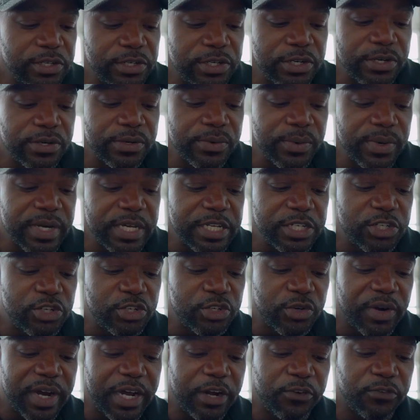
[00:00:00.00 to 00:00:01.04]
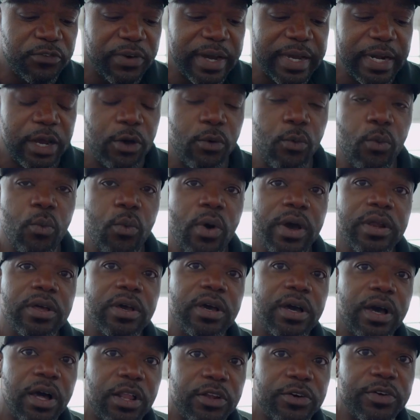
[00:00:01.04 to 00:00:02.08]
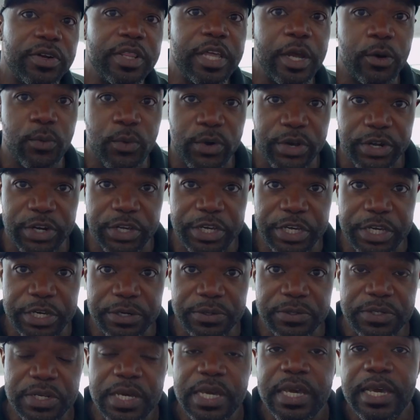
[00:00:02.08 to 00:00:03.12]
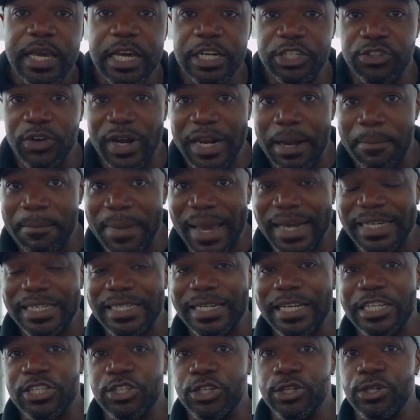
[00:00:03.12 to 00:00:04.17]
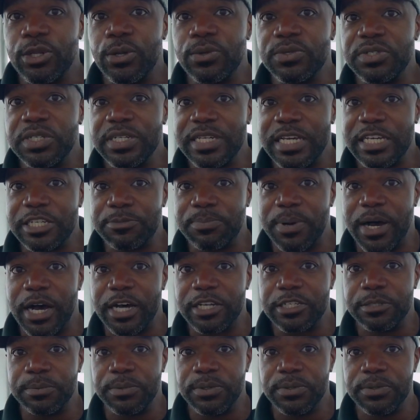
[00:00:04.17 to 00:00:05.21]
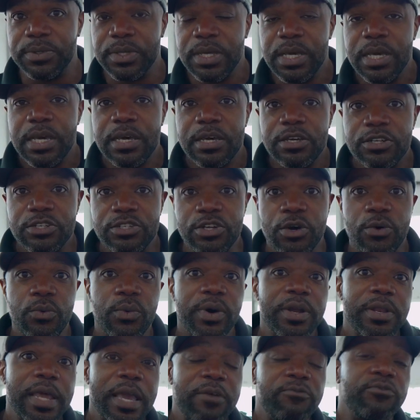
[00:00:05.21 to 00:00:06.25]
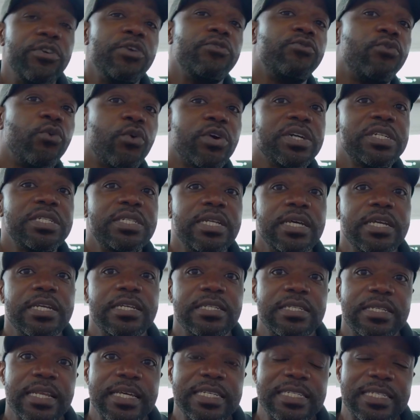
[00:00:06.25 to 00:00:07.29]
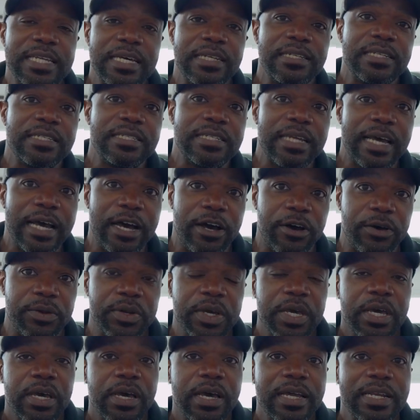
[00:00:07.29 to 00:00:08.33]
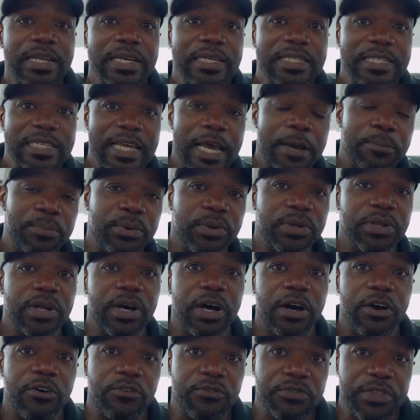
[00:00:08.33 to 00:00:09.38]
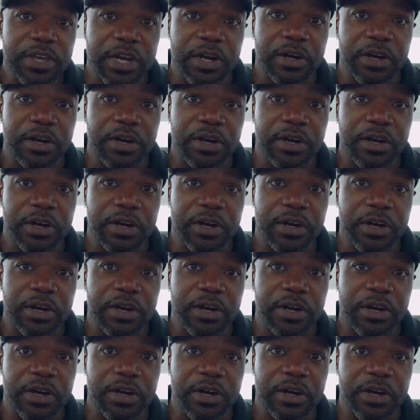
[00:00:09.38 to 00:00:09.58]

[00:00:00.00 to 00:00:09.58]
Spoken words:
do is try to find out what color they were going to use and try to match it as closely as possible. So what MV Forge did is they sent us out an example of their